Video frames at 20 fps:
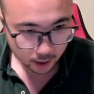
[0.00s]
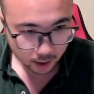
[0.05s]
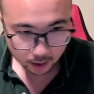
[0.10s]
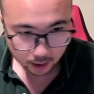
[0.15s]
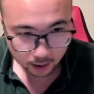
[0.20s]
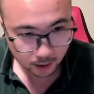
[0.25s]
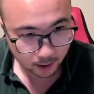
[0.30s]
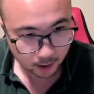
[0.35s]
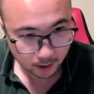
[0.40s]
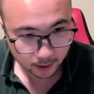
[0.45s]

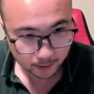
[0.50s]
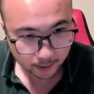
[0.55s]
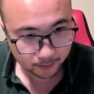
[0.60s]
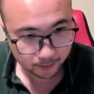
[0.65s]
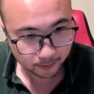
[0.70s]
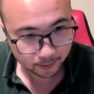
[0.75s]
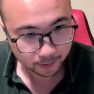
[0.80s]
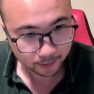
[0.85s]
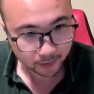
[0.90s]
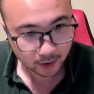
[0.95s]

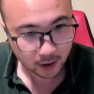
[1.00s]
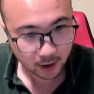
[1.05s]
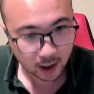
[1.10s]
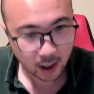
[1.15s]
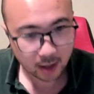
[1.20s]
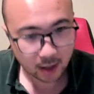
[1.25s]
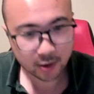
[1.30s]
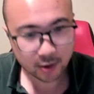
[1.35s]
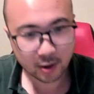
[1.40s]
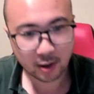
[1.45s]

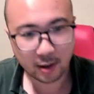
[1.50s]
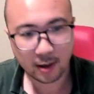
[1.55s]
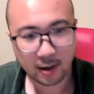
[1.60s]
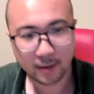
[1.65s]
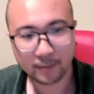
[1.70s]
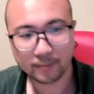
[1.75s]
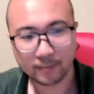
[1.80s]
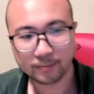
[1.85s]
constantly.